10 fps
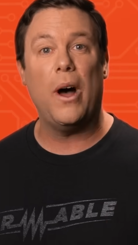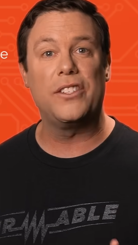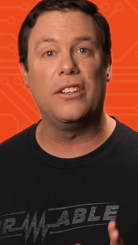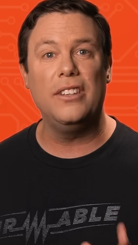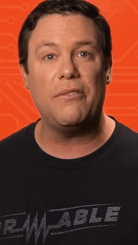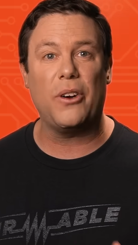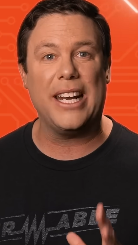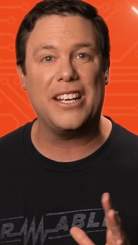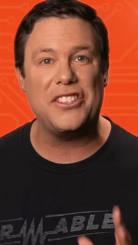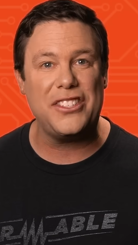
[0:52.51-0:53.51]
while
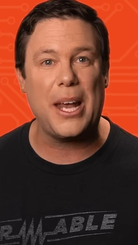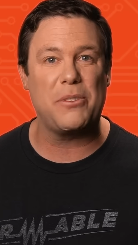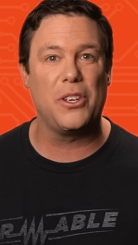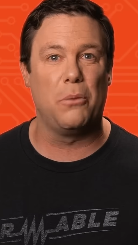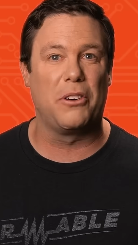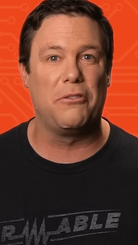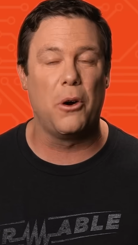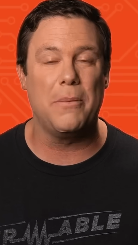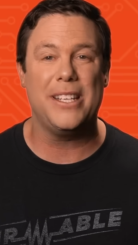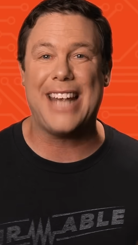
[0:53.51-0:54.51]
delivering exceptional
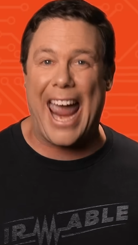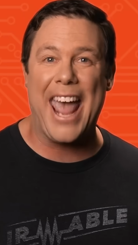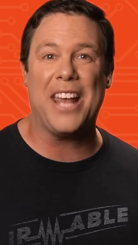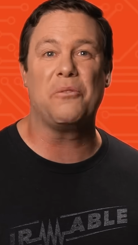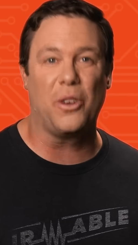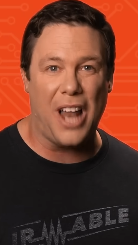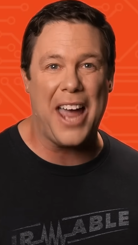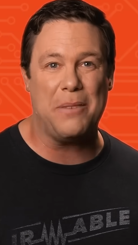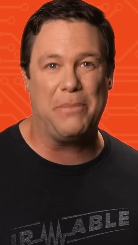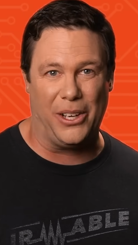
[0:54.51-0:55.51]
performance and
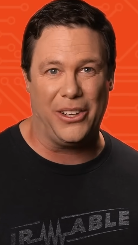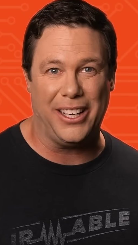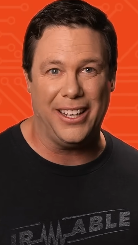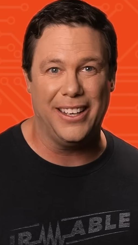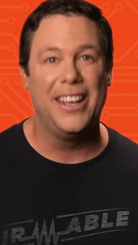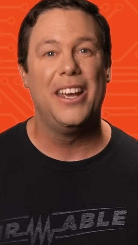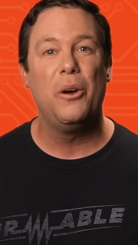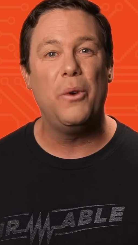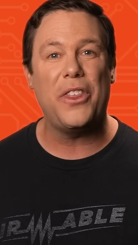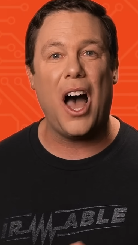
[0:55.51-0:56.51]
reliability.
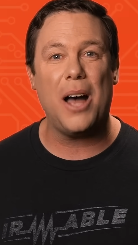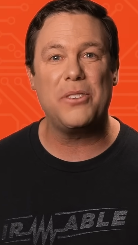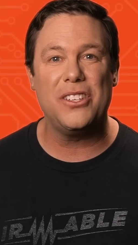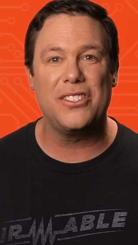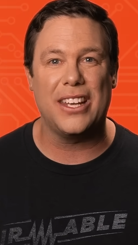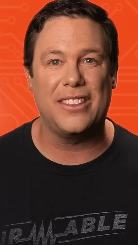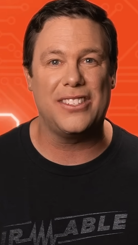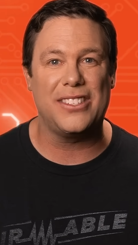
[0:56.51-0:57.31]
With options like the